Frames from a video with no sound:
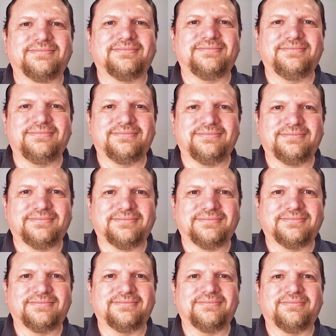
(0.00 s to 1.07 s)

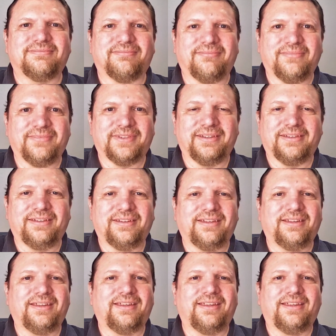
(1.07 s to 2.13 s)

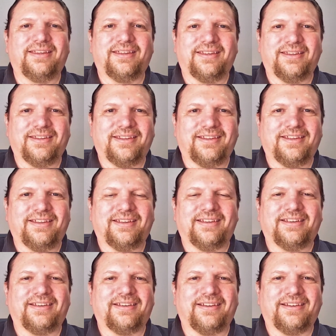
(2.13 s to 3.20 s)

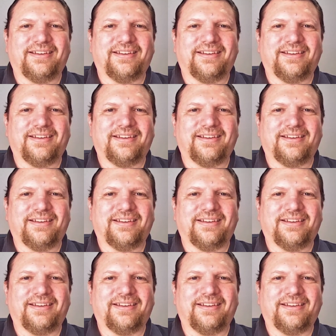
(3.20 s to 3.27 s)
The person shown says nothing.